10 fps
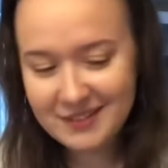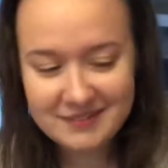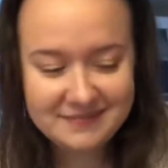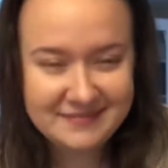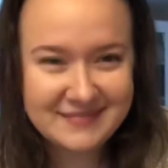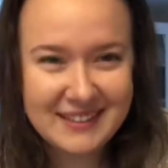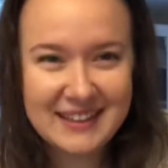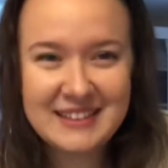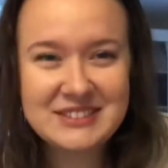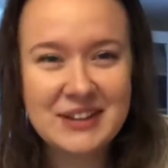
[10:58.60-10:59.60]
I
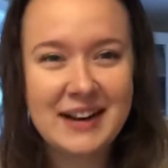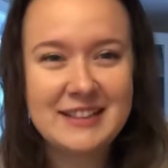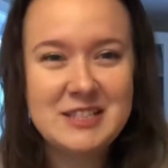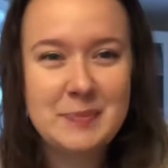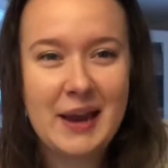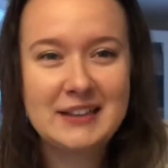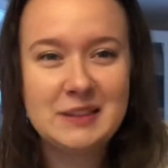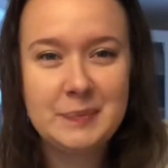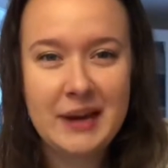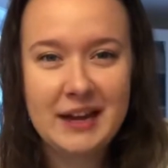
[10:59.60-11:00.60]
think trying these back
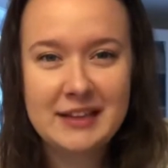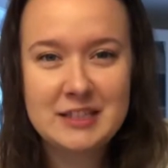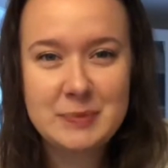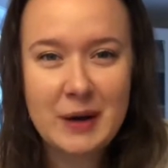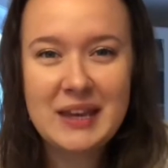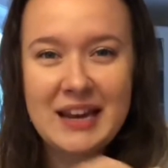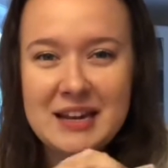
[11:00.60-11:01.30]
to back has probably kind of